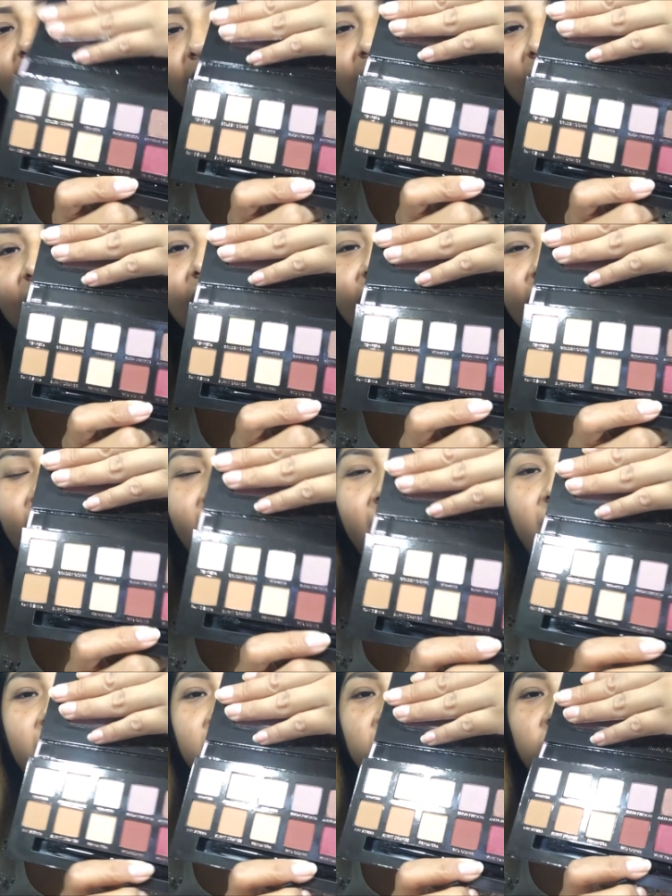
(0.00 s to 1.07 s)
this.
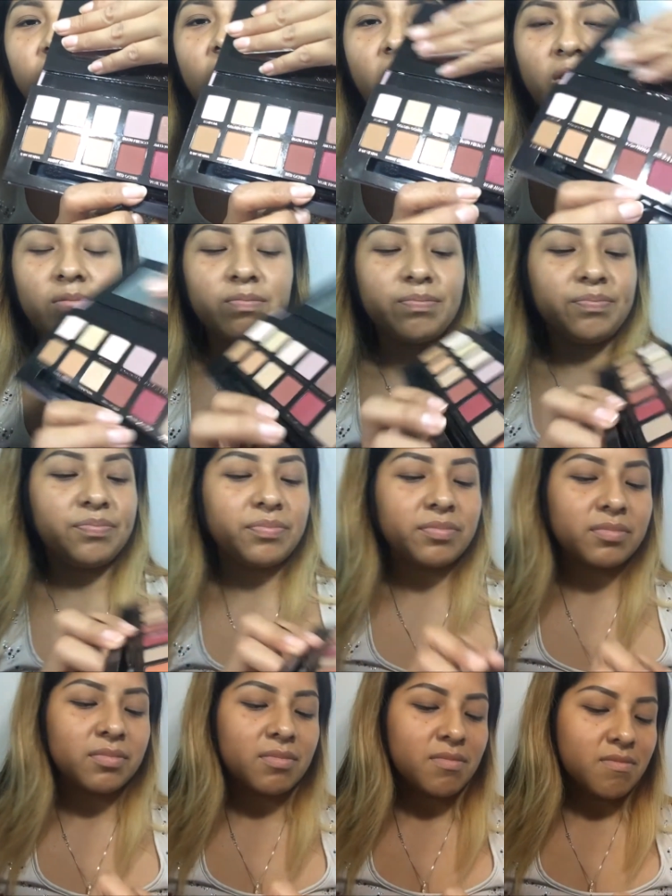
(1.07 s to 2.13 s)
So,
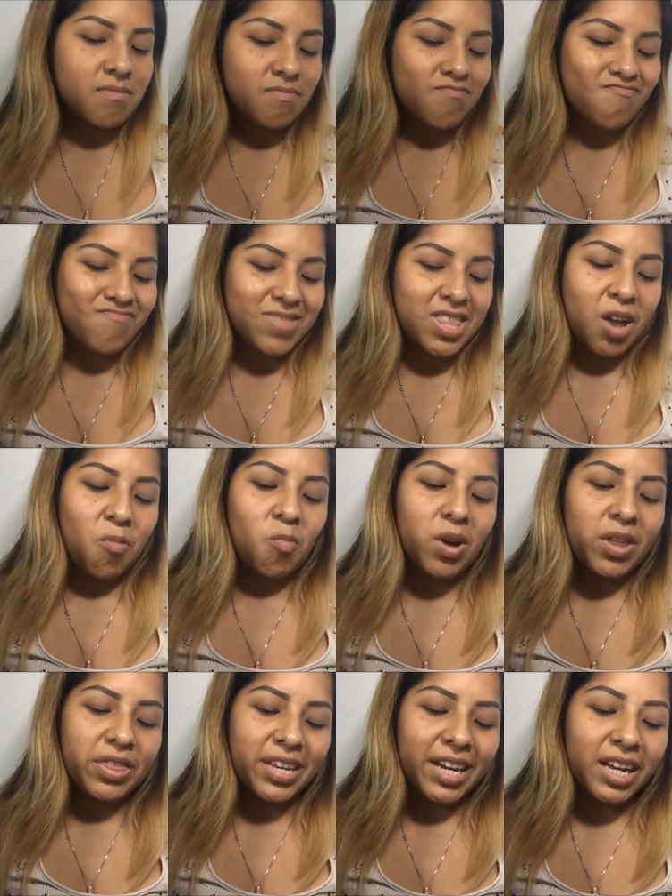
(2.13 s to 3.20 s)

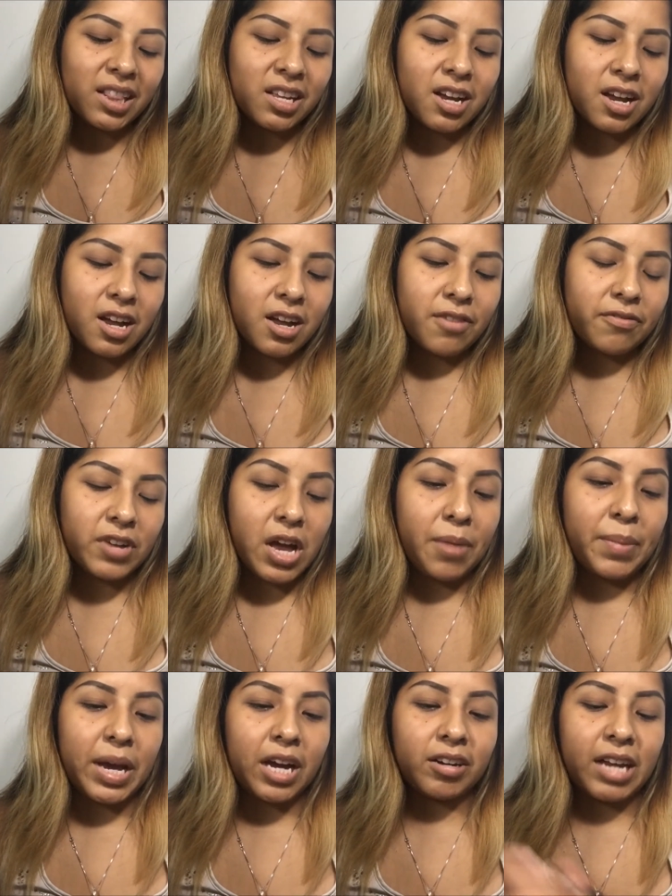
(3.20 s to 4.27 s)
one thing I love
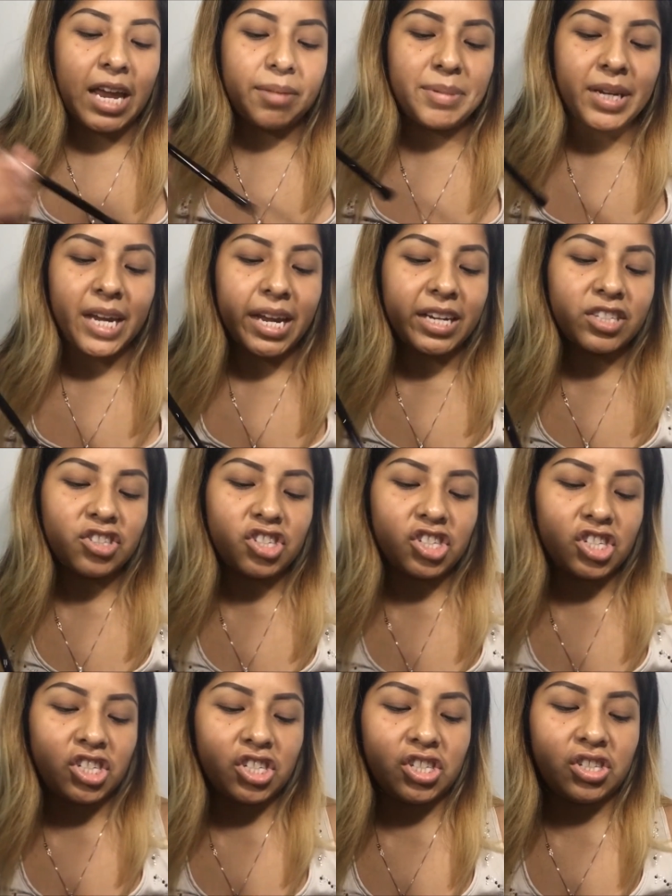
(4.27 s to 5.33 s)
about ABH
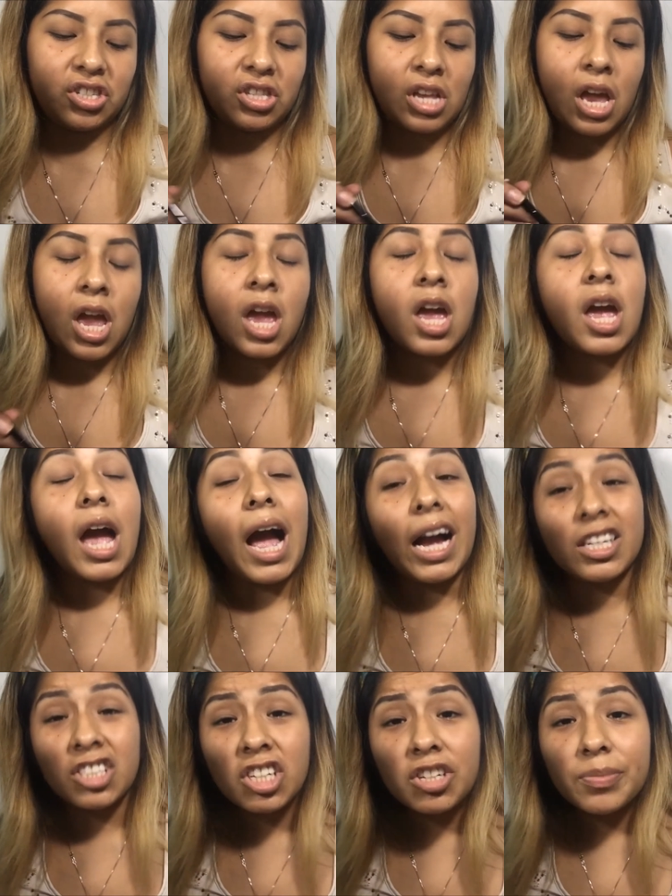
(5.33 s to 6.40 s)
is
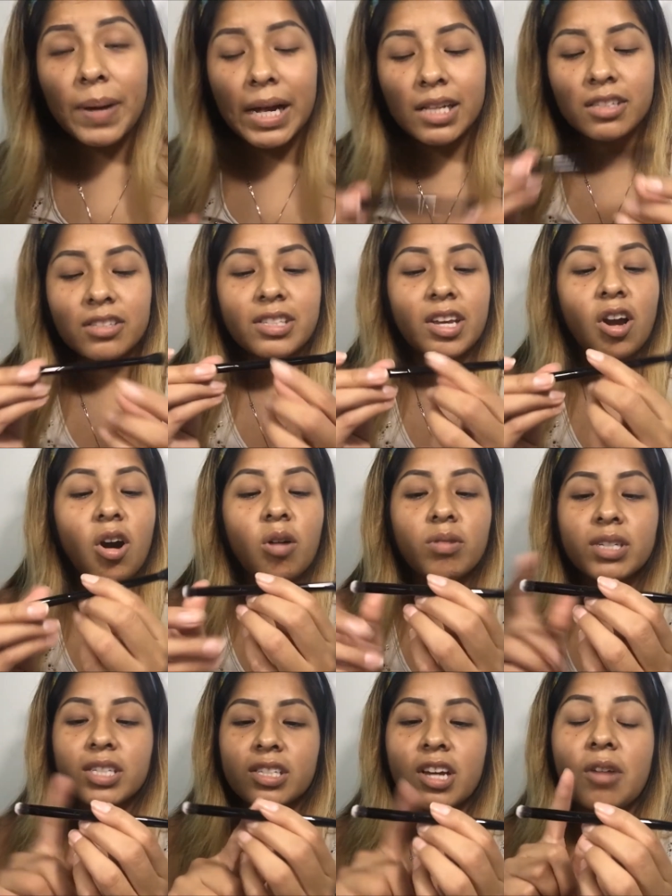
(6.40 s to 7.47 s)
eyeshadow palettes, they
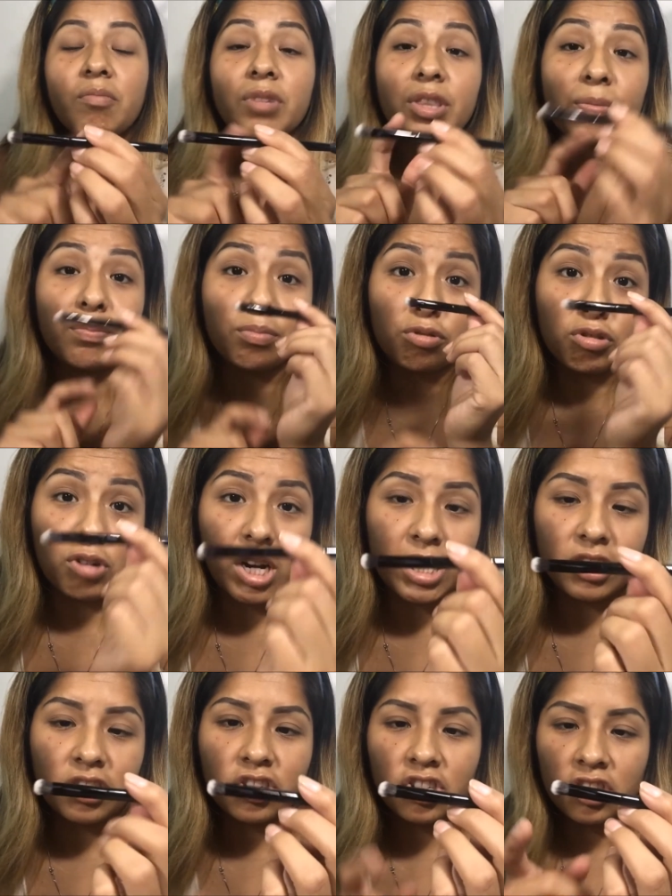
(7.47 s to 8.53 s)
always come with a
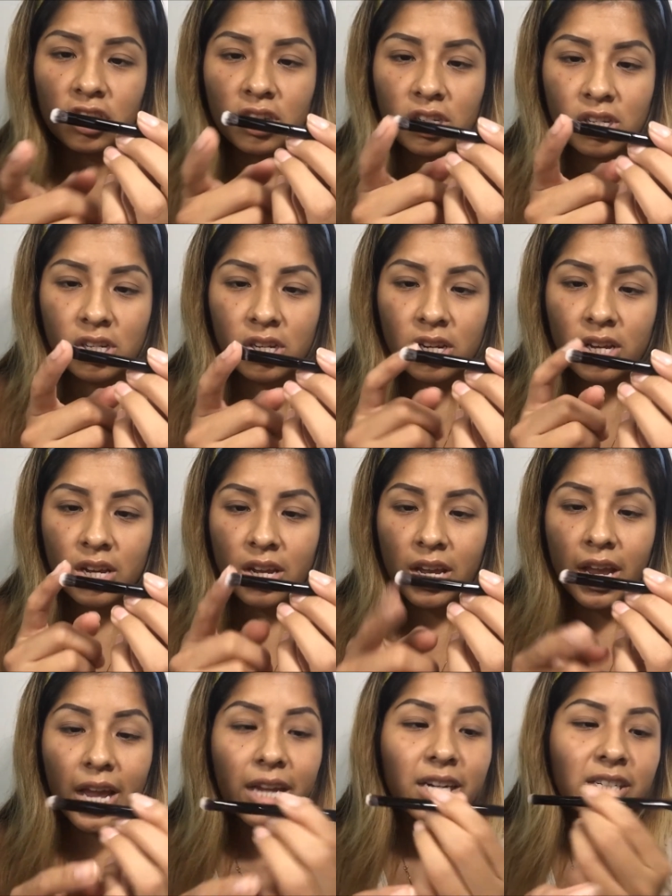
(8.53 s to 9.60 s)
brush.
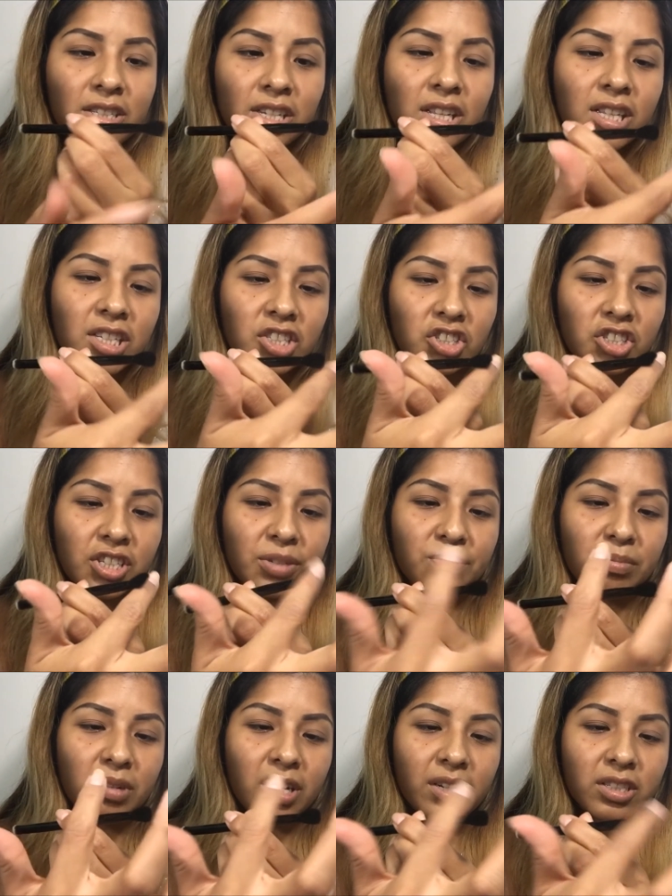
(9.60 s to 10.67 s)
And it's a legit
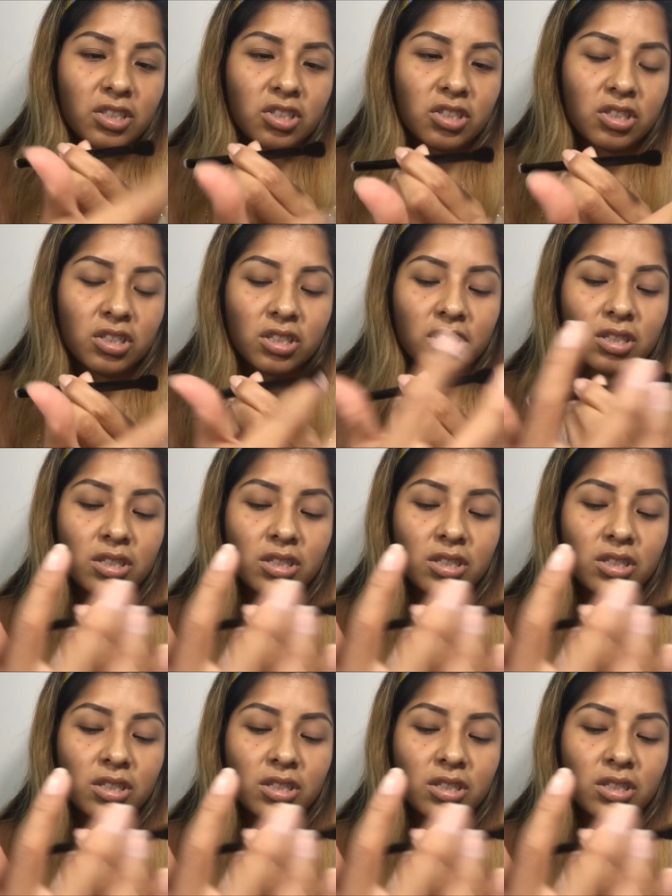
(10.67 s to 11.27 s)
brush.